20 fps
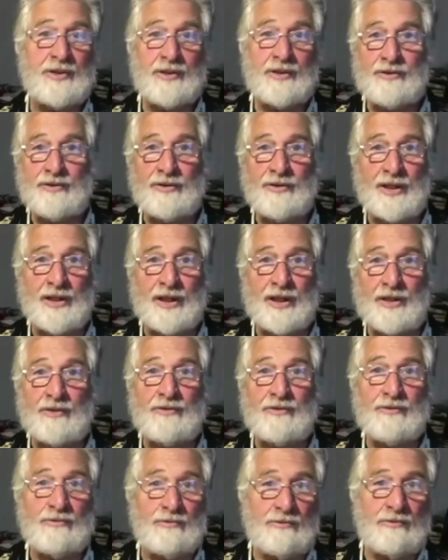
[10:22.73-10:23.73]
the
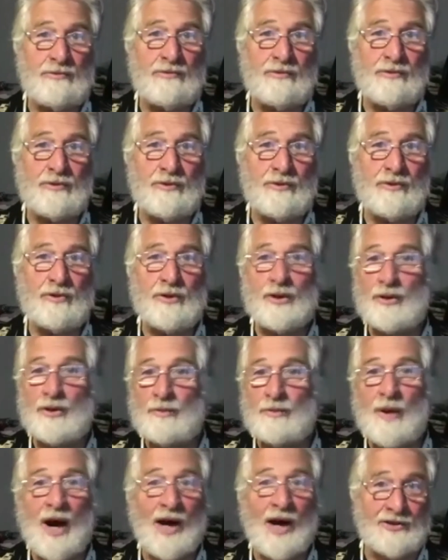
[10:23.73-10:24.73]

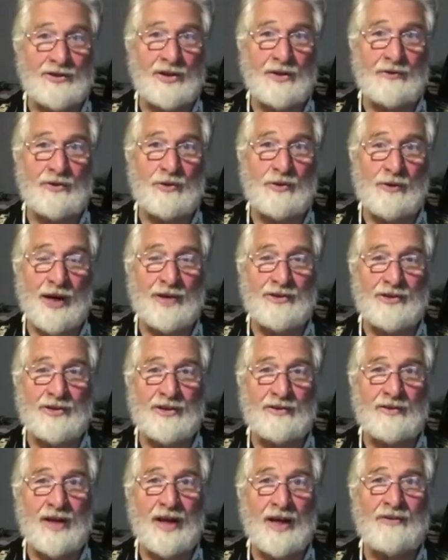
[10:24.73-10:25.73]
positive direction of
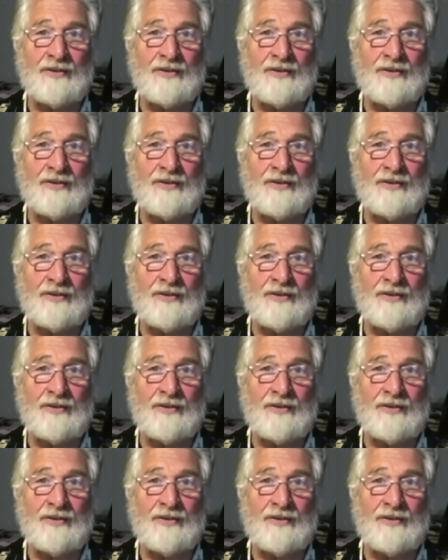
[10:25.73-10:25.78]
life.